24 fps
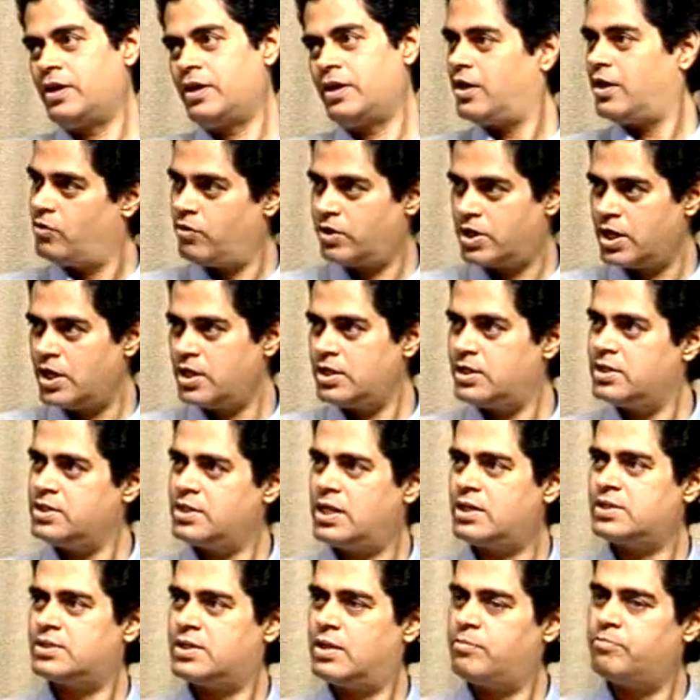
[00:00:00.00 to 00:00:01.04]
Okay, these are
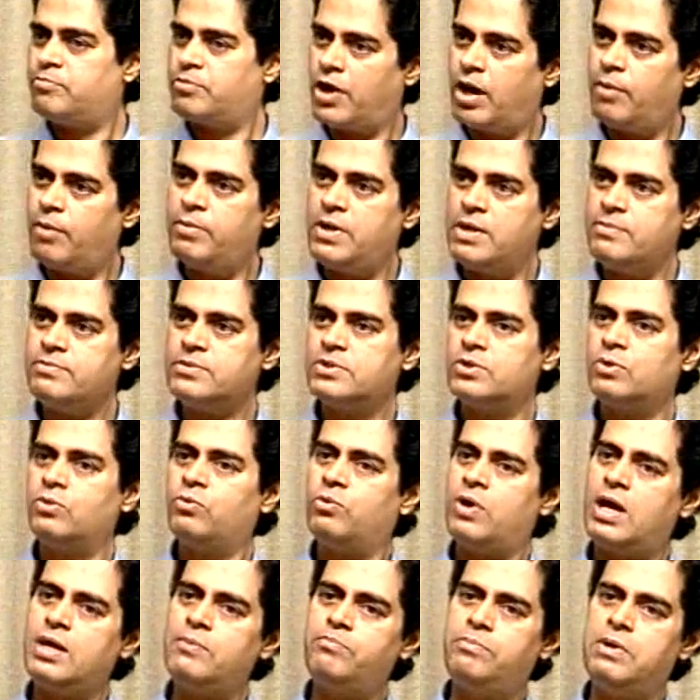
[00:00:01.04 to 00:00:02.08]
some problems. So
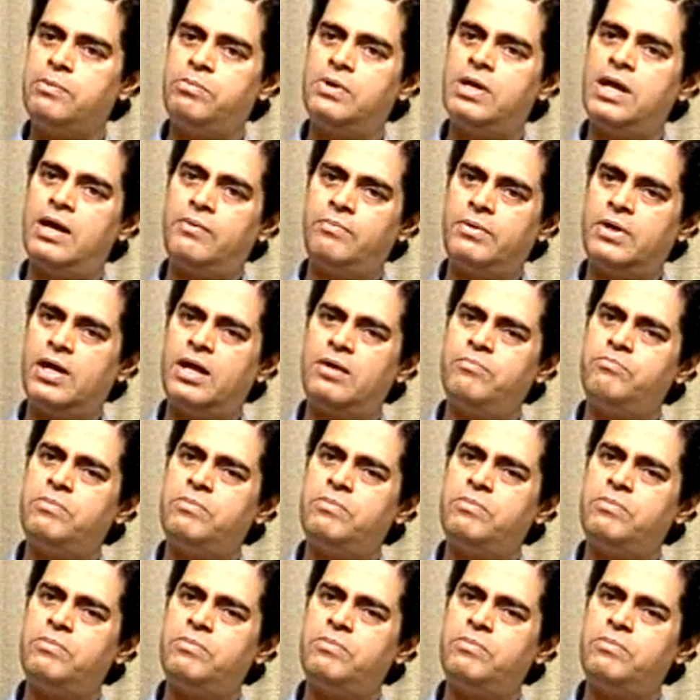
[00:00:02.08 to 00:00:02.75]
what people have done